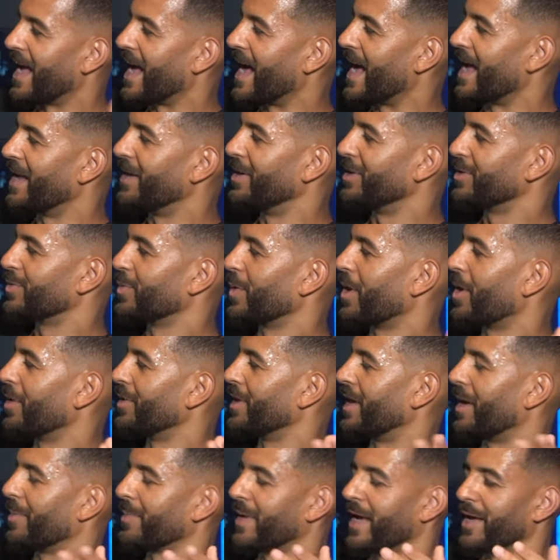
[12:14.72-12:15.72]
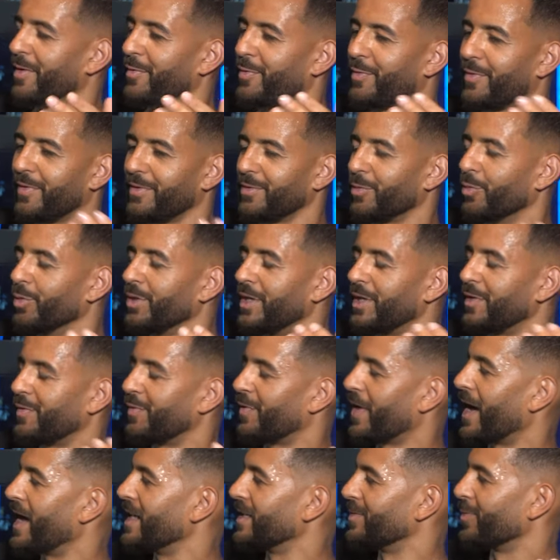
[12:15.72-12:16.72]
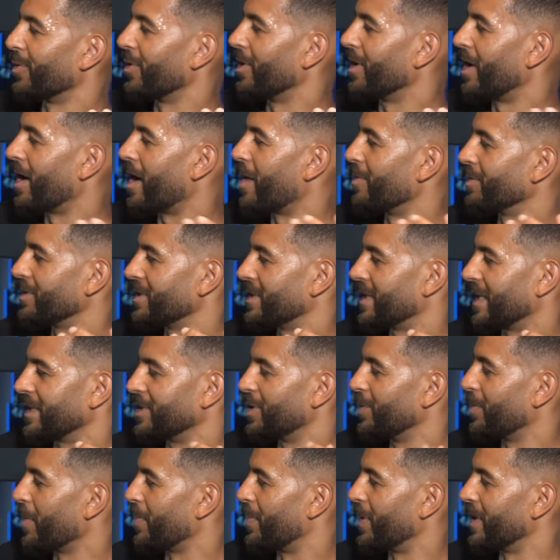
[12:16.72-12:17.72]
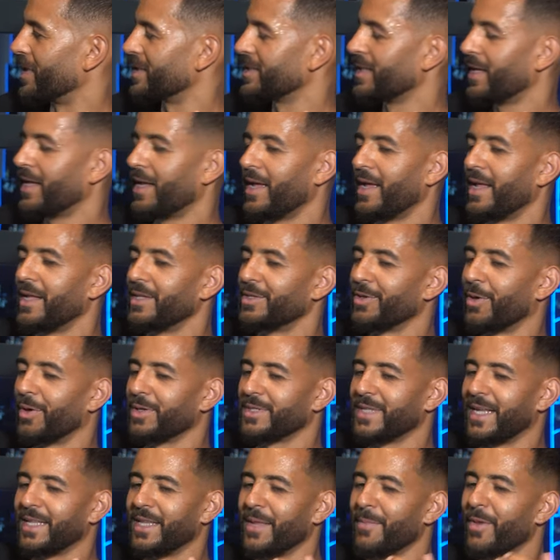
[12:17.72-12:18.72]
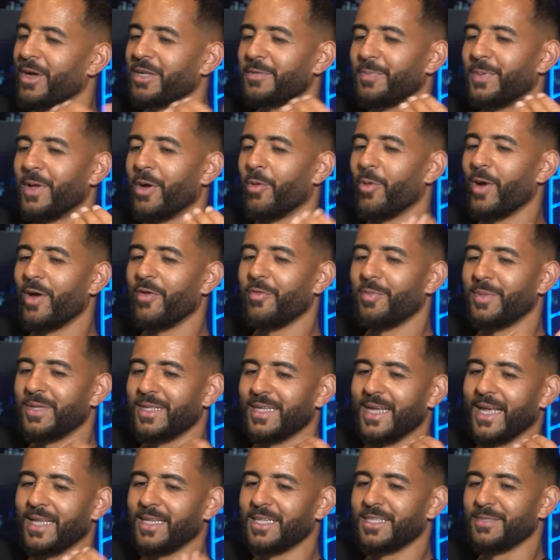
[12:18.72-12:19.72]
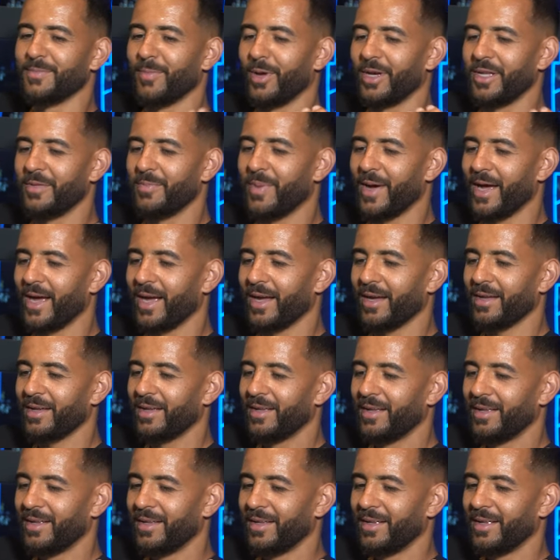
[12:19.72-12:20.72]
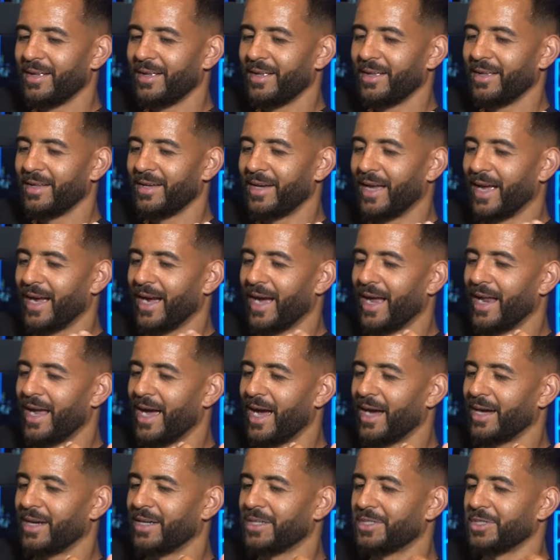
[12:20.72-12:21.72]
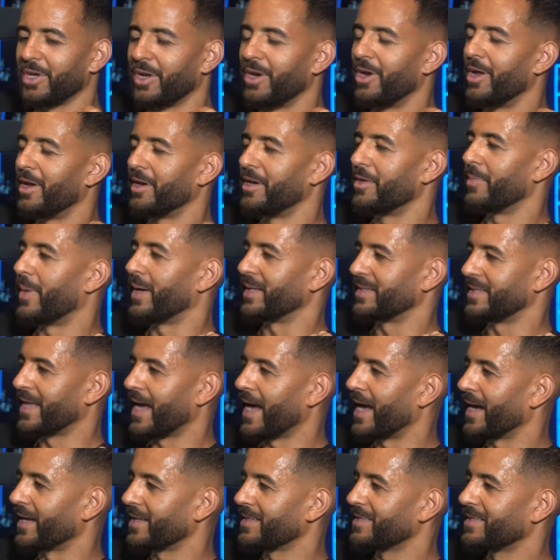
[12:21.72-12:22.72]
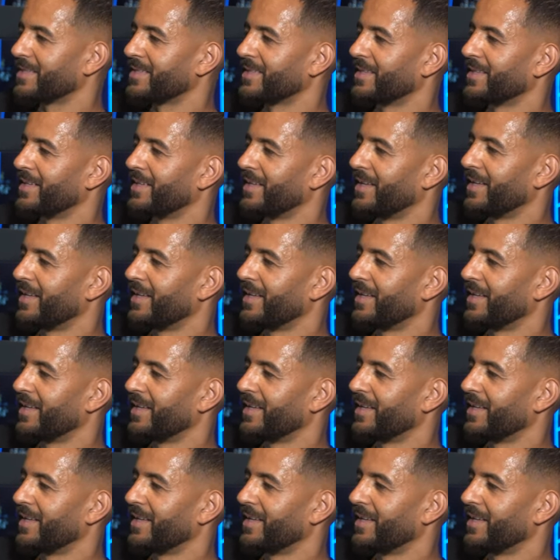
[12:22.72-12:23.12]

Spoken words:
And as well, then I'm getting all these fines, bro. I was just like super pissed. So I was like, there must be a way for me to get this money back. Like I'm going to start learning about tax.